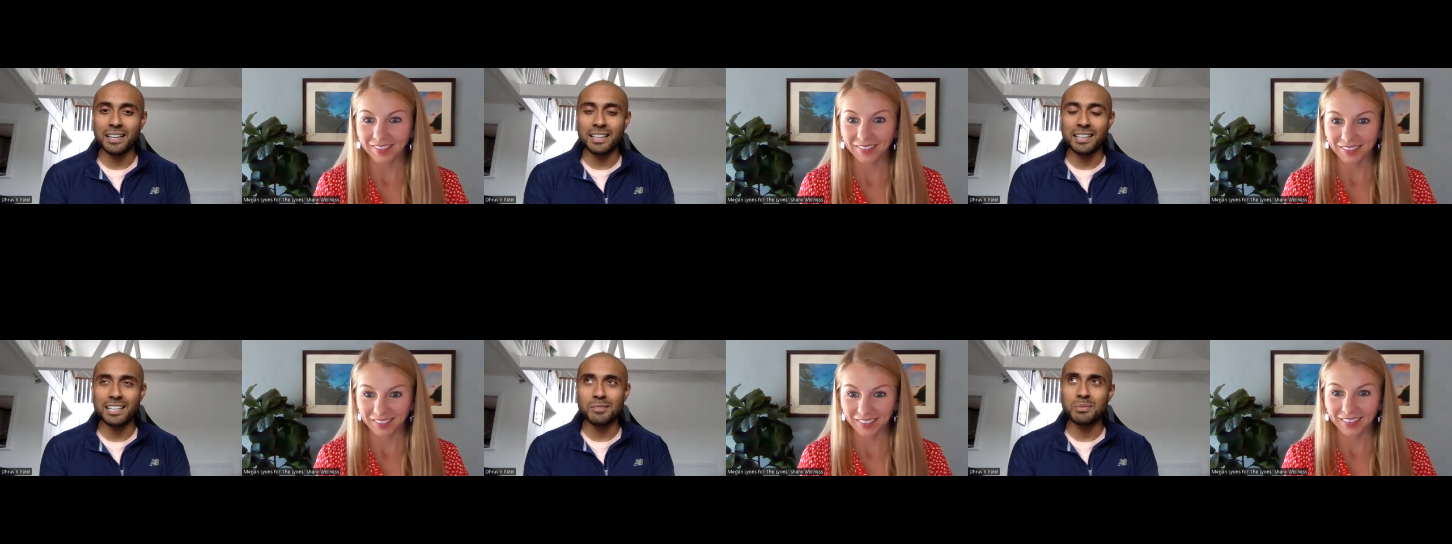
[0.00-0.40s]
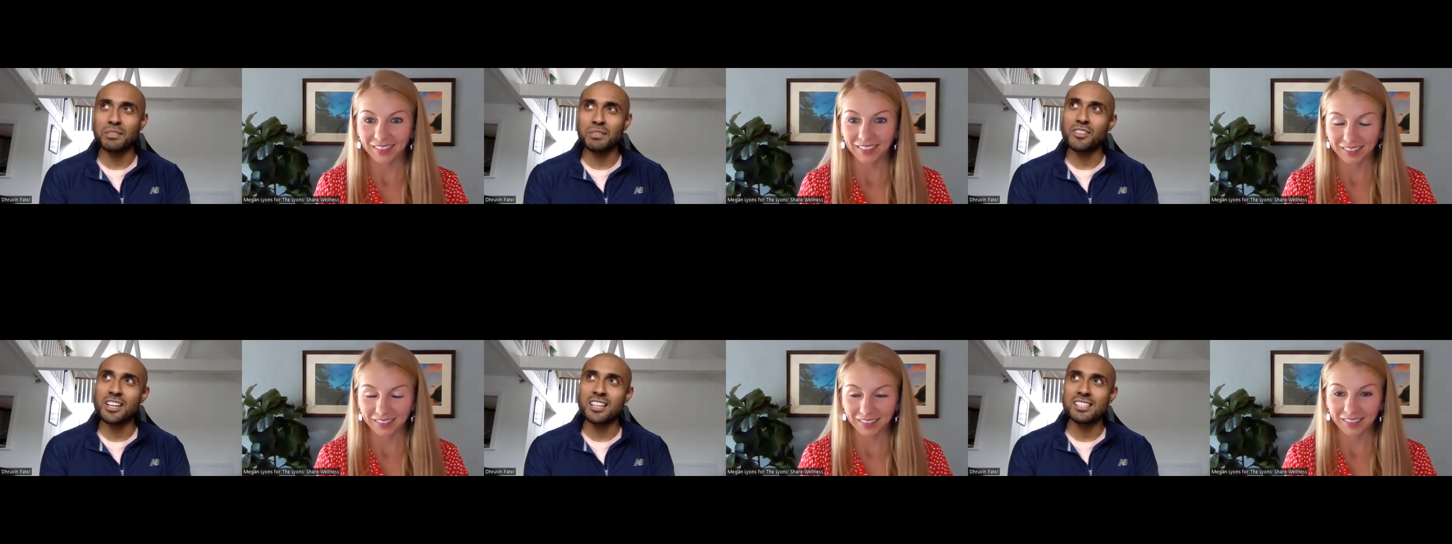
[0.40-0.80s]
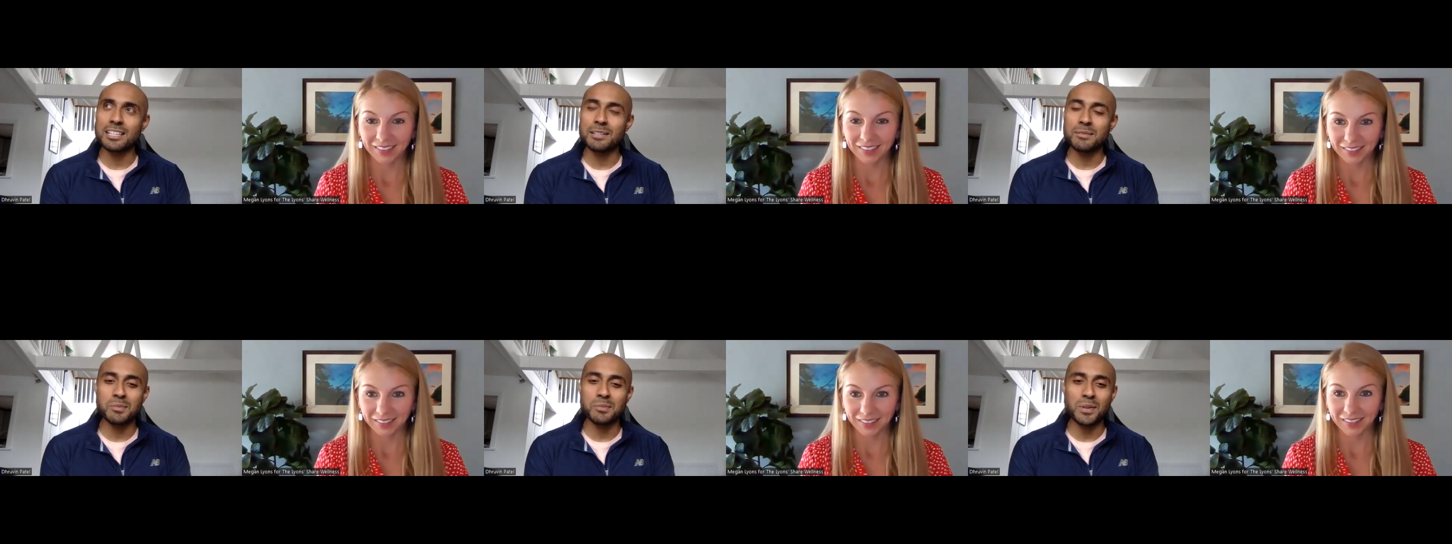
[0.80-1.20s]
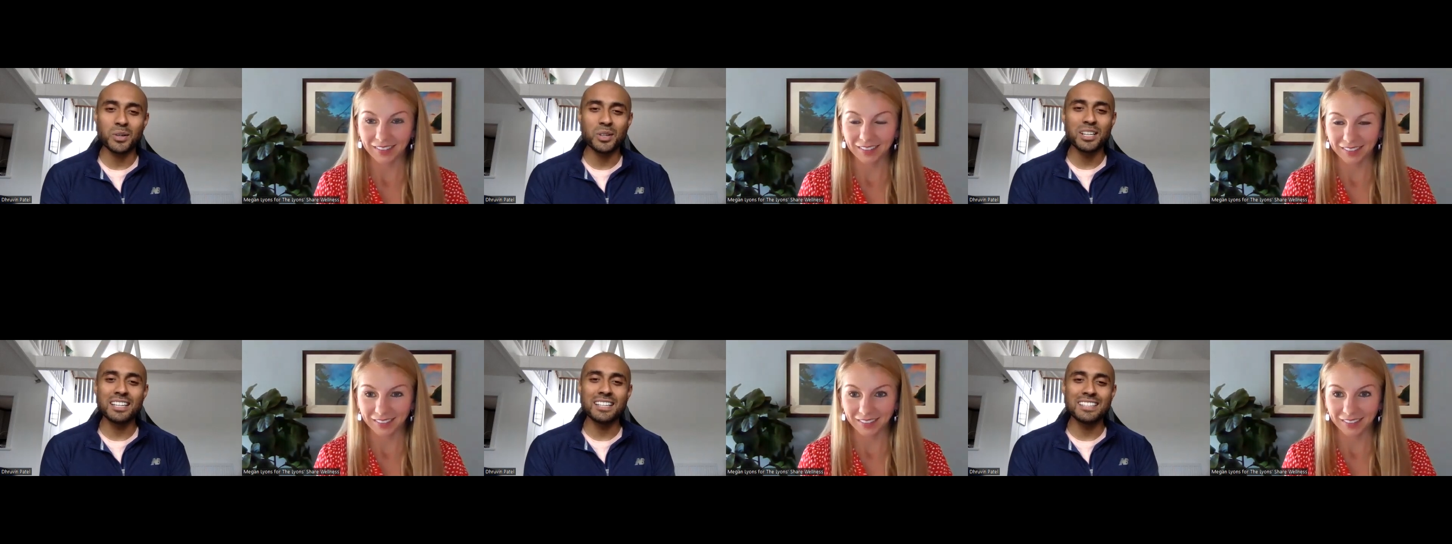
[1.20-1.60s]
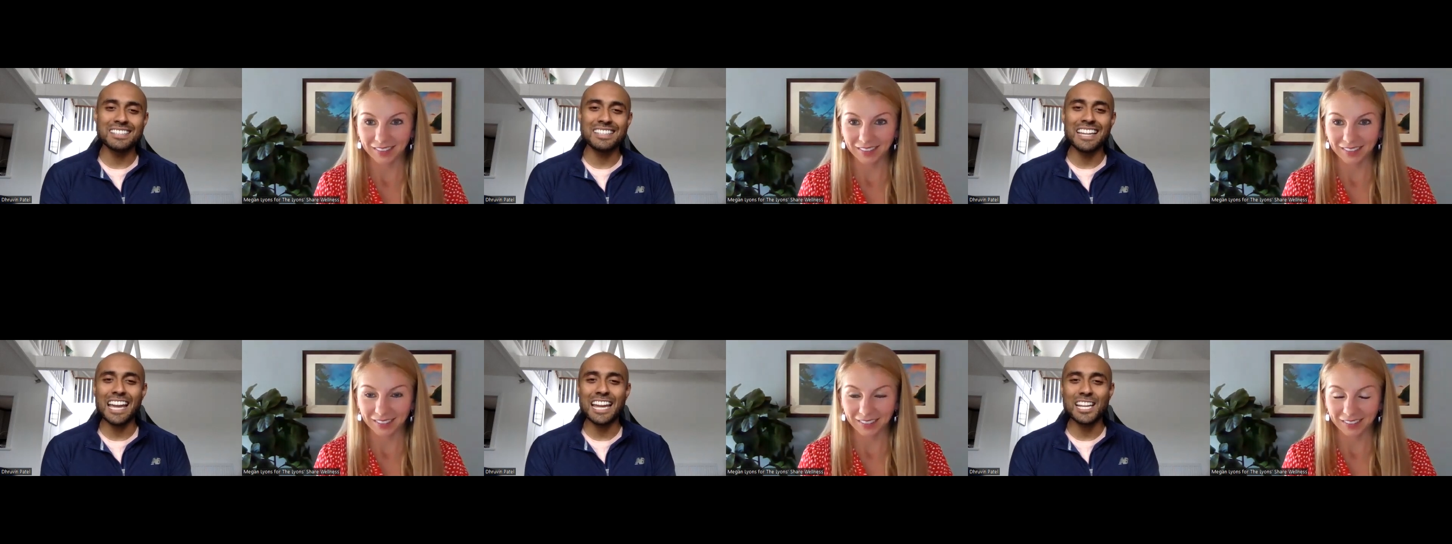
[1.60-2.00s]
Speaker 1: and that's my first name spelled
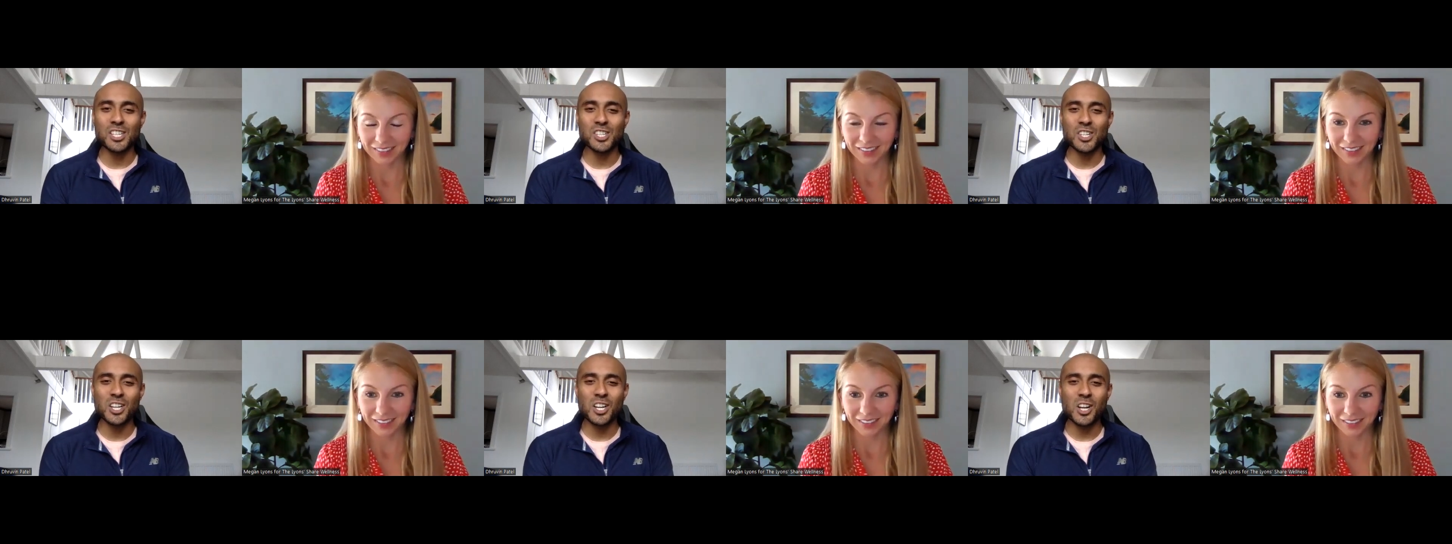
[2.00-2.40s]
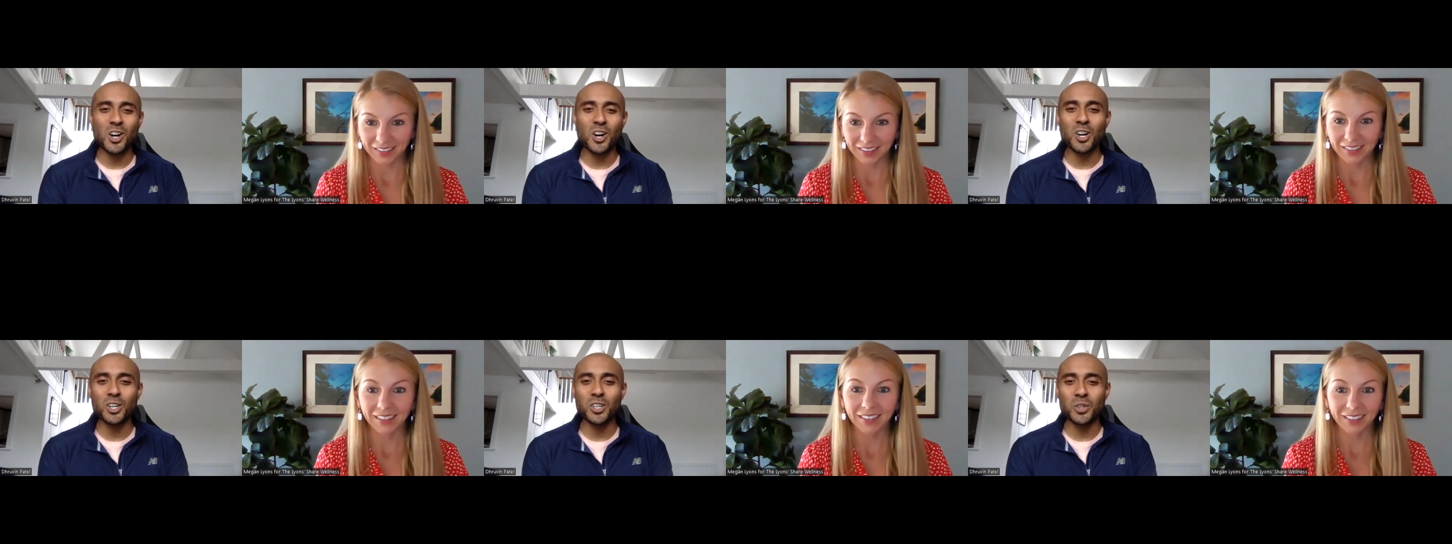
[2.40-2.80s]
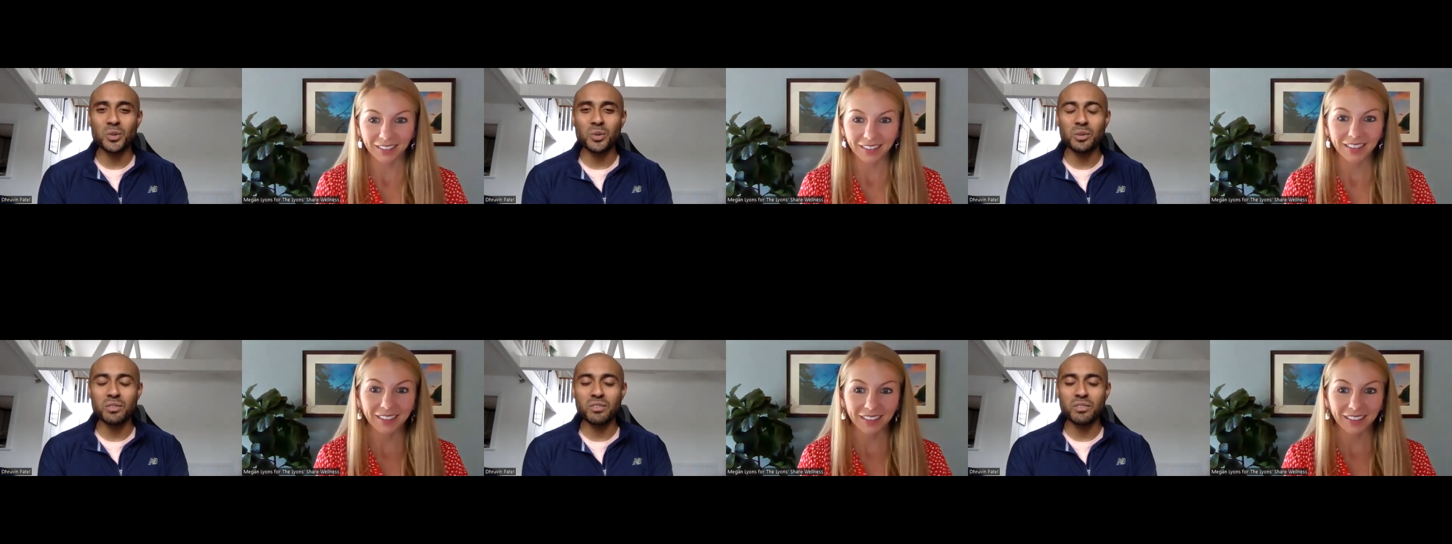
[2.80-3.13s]
D H R U